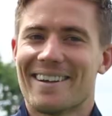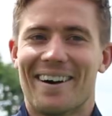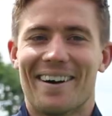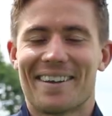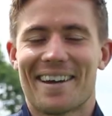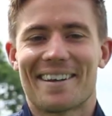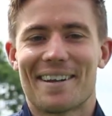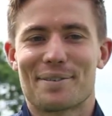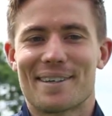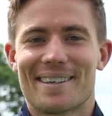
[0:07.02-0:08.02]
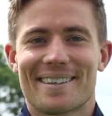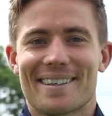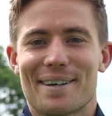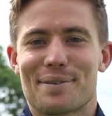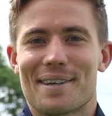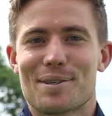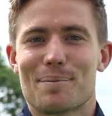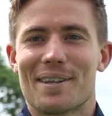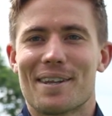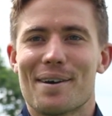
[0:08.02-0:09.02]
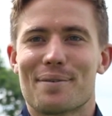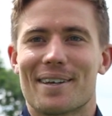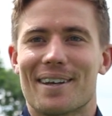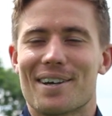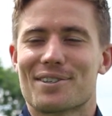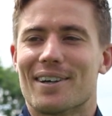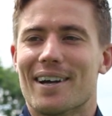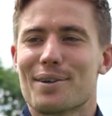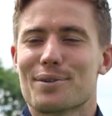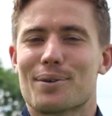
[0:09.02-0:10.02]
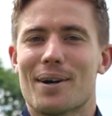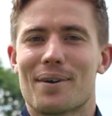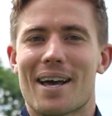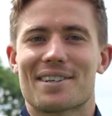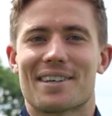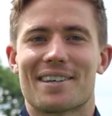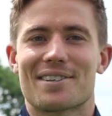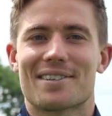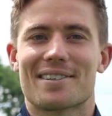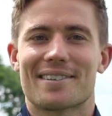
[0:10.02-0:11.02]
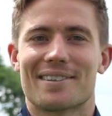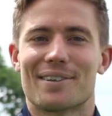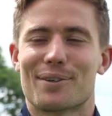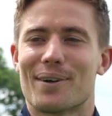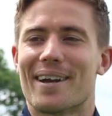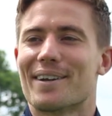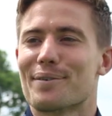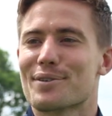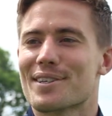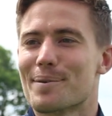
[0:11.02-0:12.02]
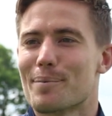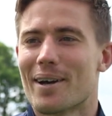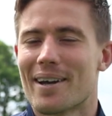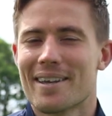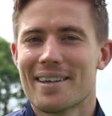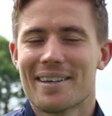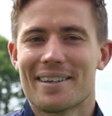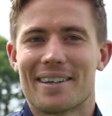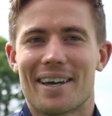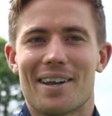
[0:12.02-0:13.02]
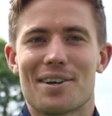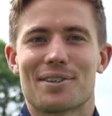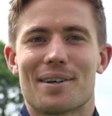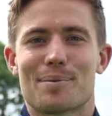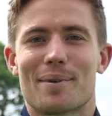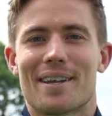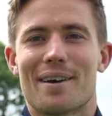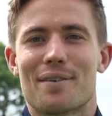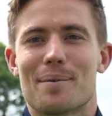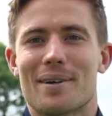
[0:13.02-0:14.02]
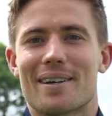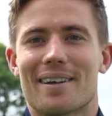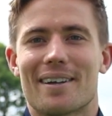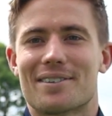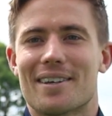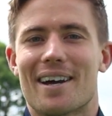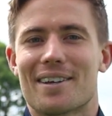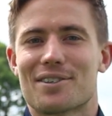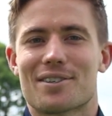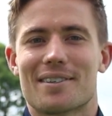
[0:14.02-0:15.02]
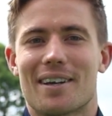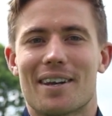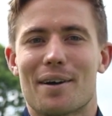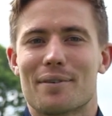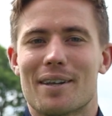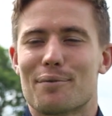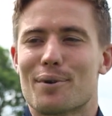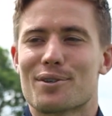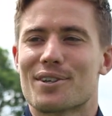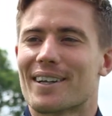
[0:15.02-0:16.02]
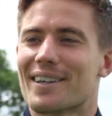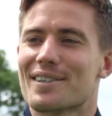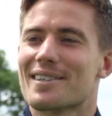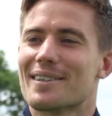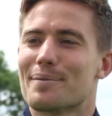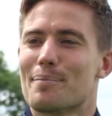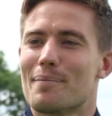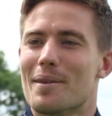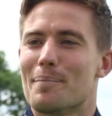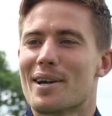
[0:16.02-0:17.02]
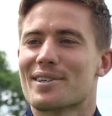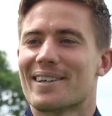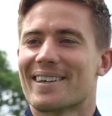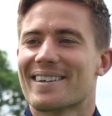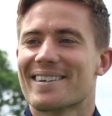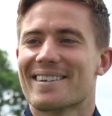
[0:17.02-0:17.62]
Oh yeah, loved it, loved it. It was a bit nervier last night. I was quite relaxed against Ukraine, obviously, but yeah, last night was a bit nervier. But I, yeah, I just I love love watching England. It's the best thing.